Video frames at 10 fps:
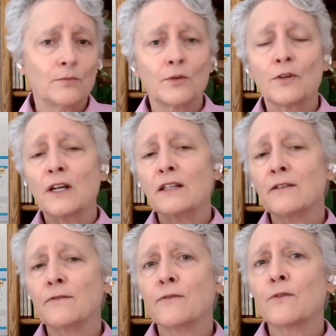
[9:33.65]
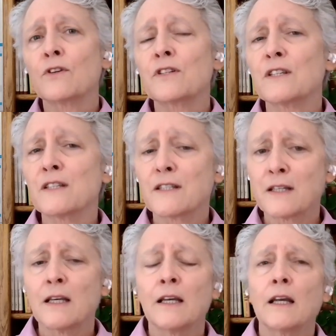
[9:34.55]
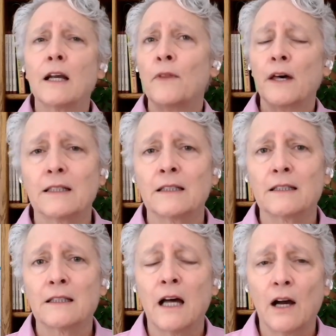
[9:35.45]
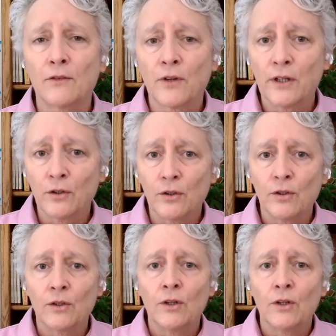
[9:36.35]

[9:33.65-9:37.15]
creative forces, then it's not real.